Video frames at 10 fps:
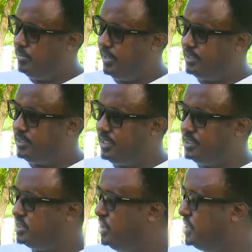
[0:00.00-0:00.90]
but
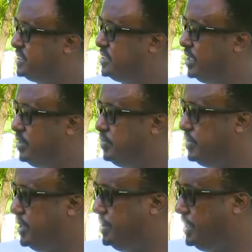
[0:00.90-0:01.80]
it's not a
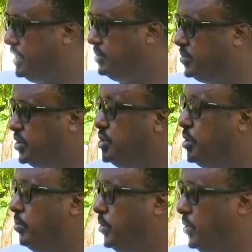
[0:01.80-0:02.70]
very
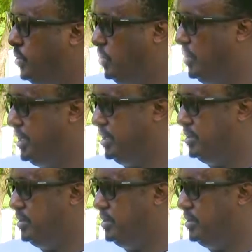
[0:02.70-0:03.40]
normal way.